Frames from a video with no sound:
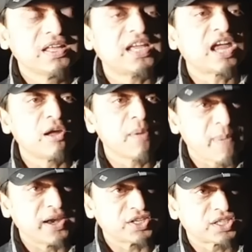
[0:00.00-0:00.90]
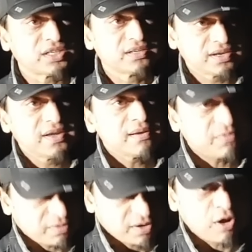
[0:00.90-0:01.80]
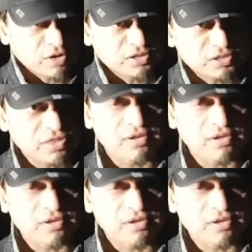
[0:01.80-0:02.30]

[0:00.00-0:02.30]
they, they cannot be punished. You know, Hold on to your